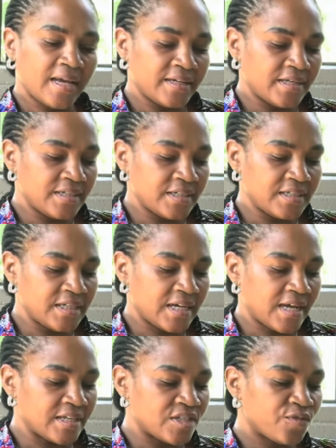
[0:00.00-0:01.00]
Identity
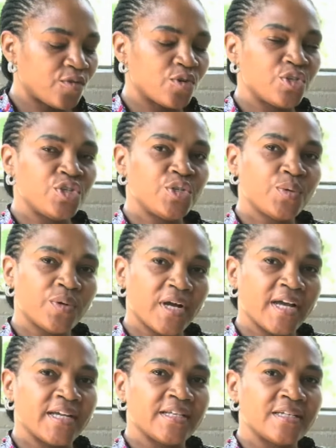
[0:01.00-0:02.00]
cards for new
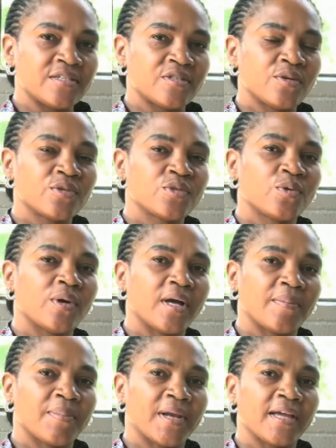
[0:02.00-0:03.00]
IDs, those who are
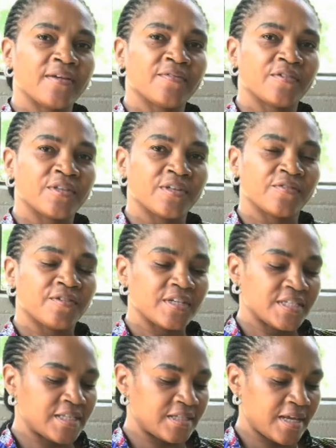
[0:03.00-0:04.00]
applying for the
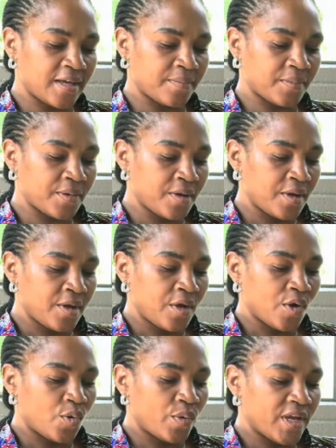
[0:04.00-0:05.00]
first time,
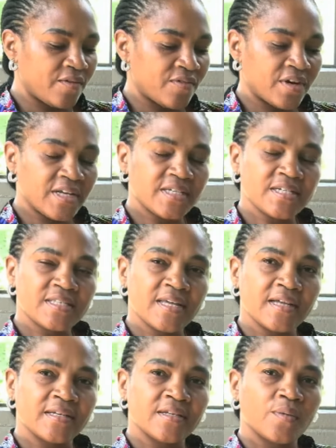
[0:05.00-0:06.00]
we have
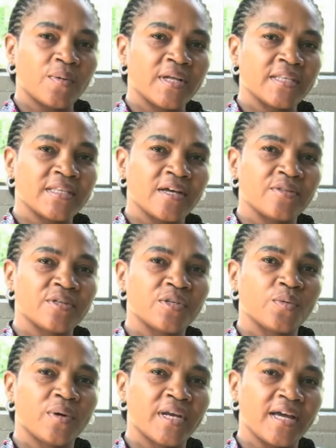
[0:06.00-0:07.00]
registered
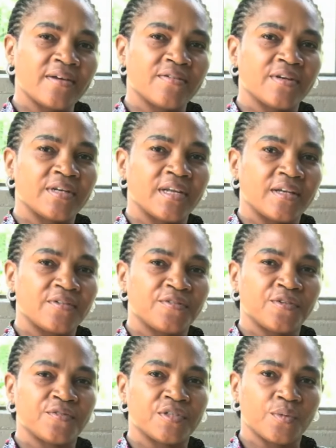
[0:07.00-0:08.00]

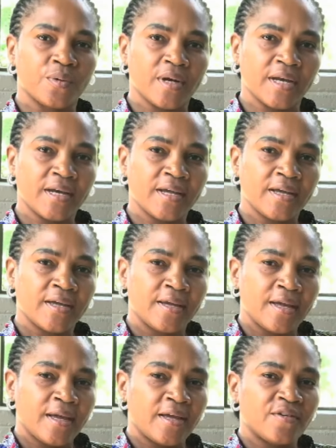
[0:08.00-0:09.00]
1,151.
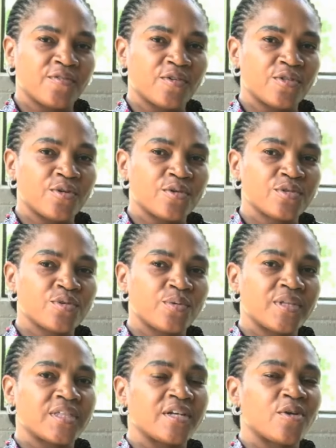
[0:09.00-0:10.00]
And for those
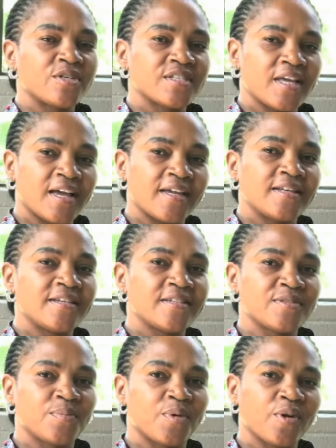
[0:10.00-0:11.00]
with lost
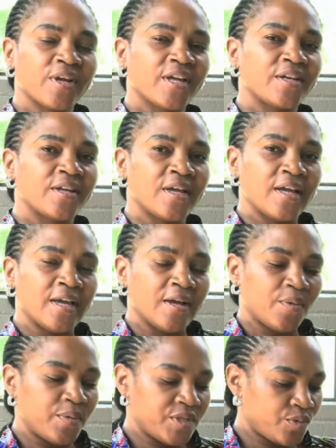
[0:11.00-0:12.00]
IDs broken,
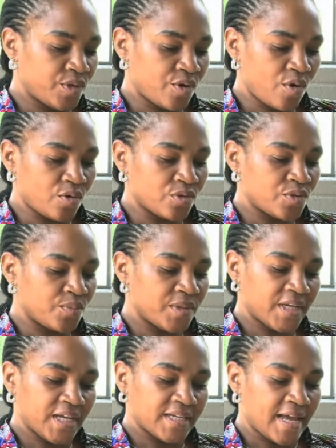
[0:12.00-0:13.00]
which we call
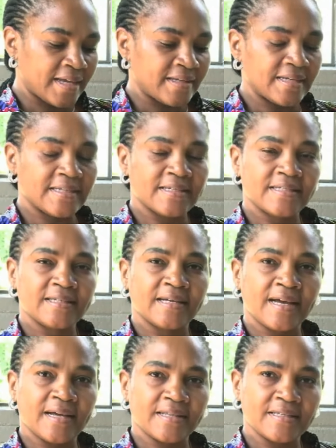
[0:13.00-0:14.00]
duplicate identity
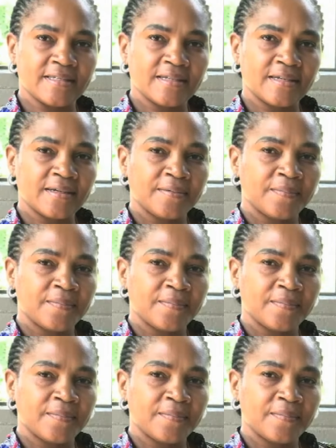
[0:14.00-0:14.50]
cards,